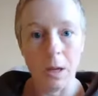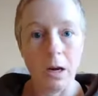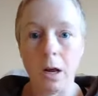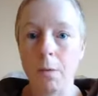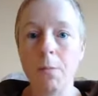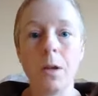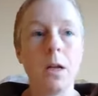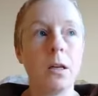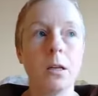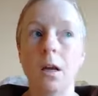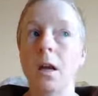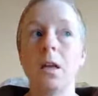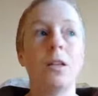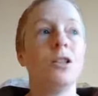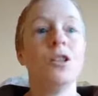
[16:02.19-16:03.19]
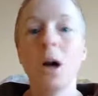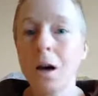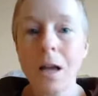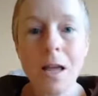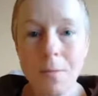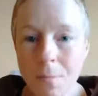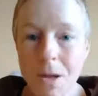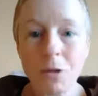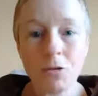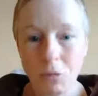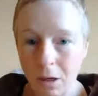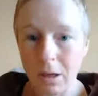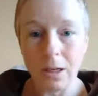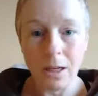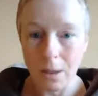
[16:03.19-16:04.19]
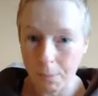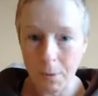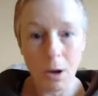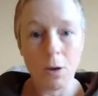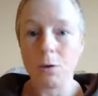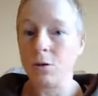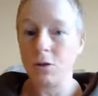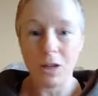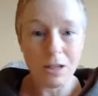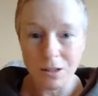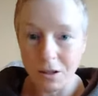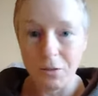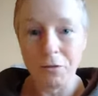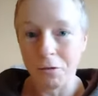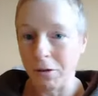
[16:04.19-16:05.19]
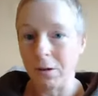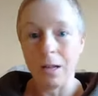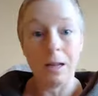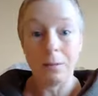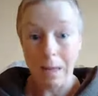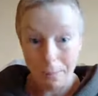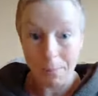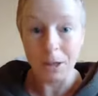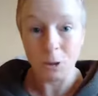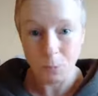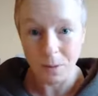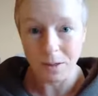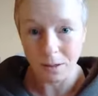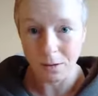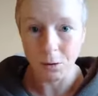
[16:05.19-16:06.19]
And I mean diametrically opposed and different and much better,